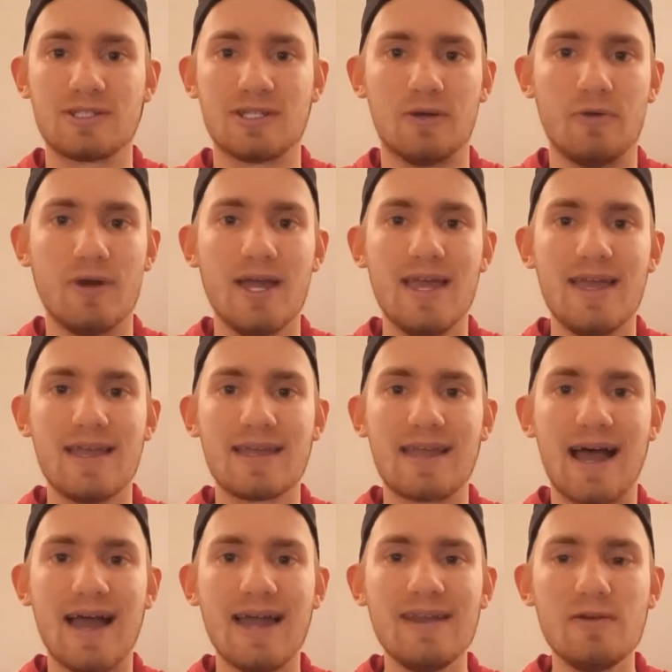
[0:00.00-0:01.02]
So
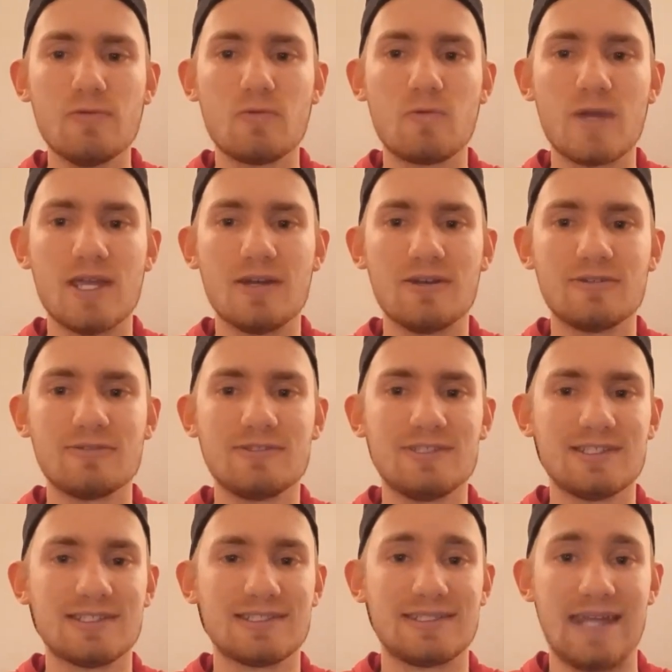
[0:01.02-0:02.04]
kind of
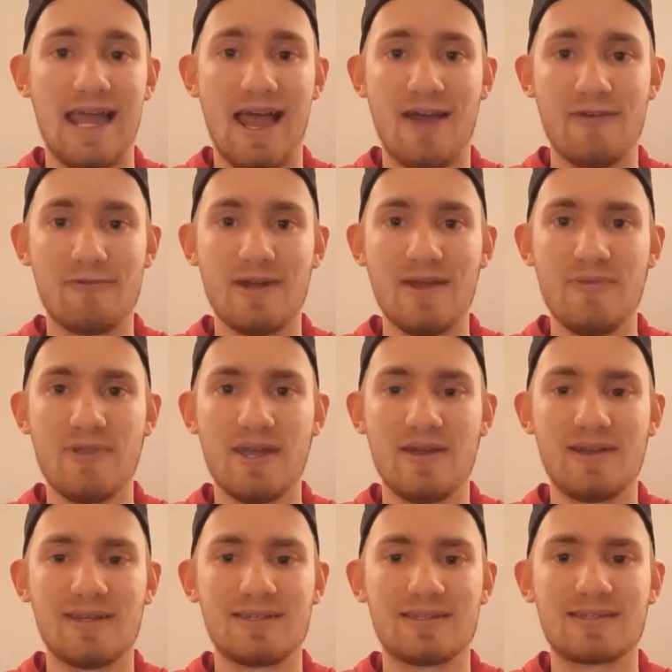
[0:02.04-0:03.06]
weird stat right
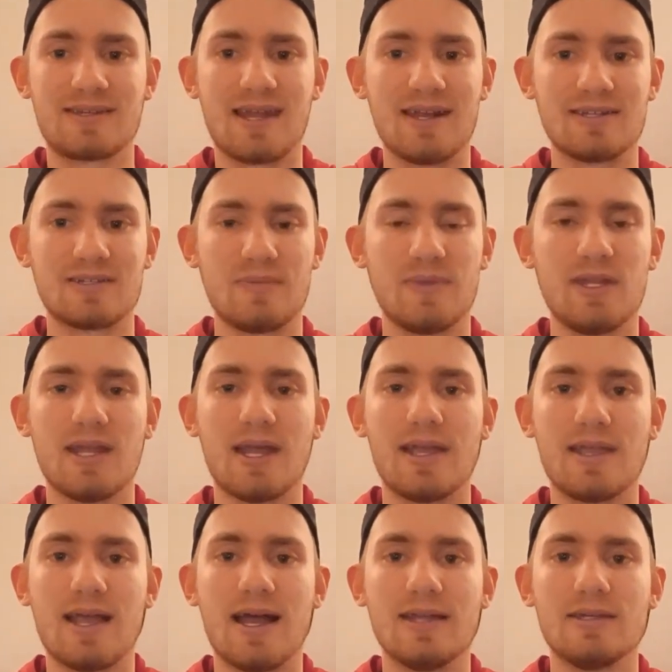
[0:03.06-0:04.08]
there, and kind of something
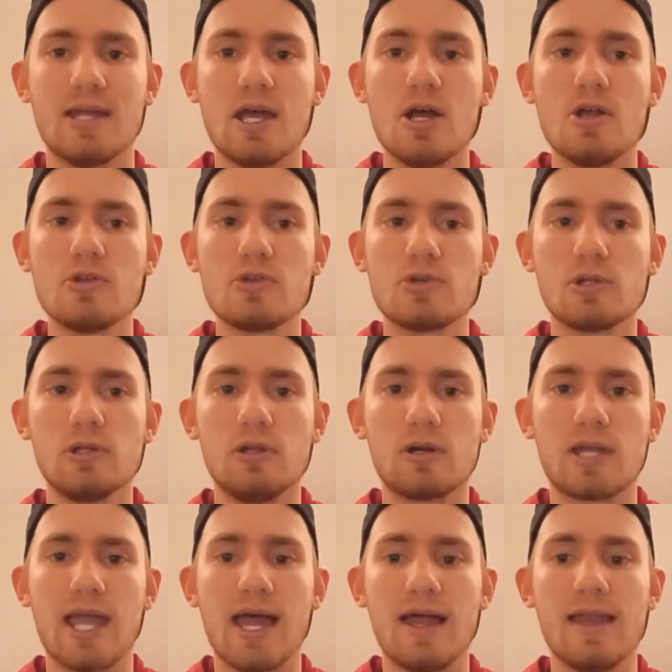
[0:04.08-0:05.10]
that you guys should
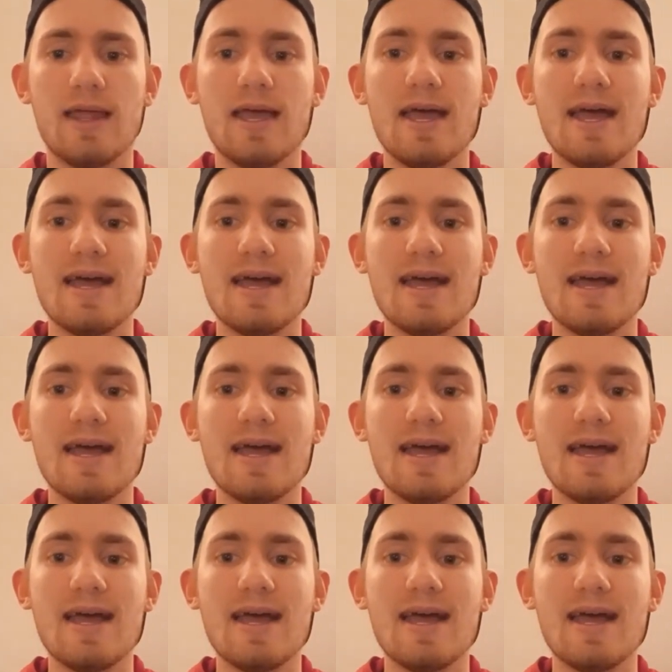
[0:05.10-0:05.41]
look at.